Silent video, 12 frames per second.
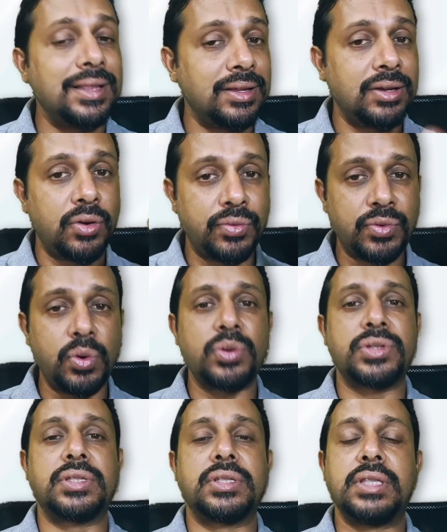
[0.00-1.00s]
of course
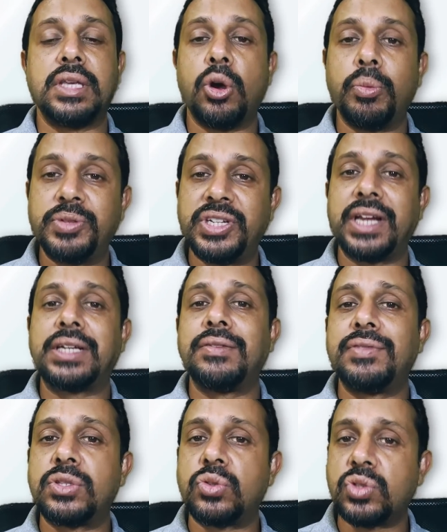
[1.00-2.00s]
the objective is
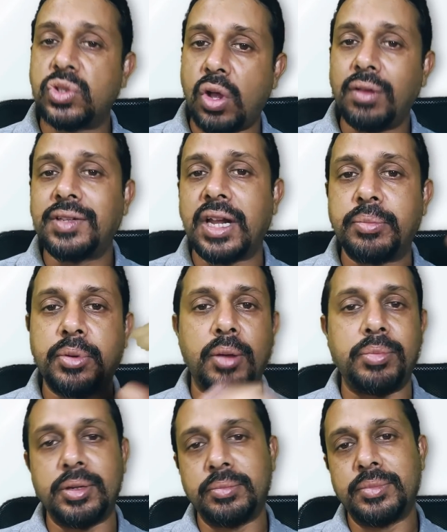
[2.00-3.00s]
to solve that
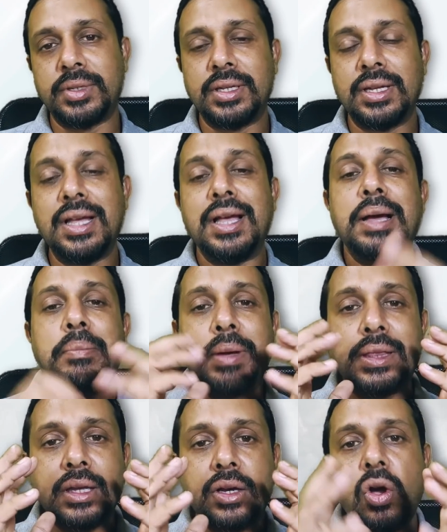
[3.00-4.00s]
problem, but
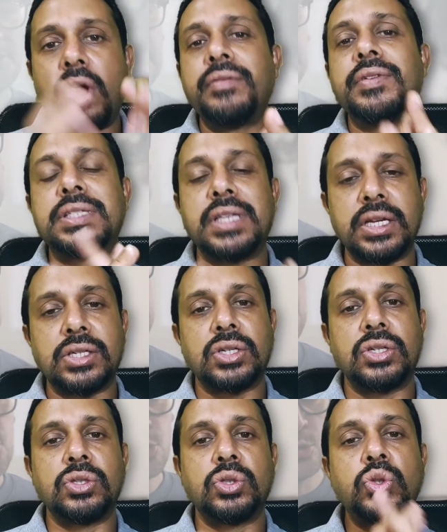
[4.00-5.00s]
the conversation
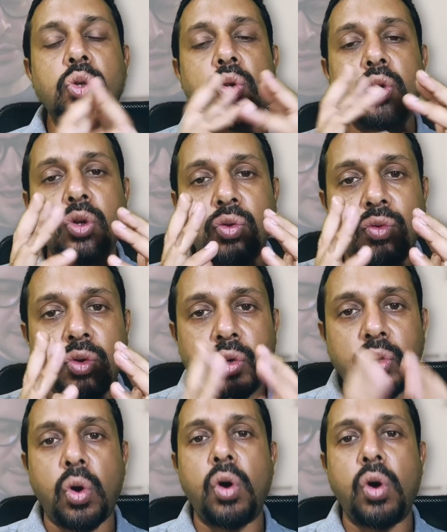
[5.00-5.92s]
should talk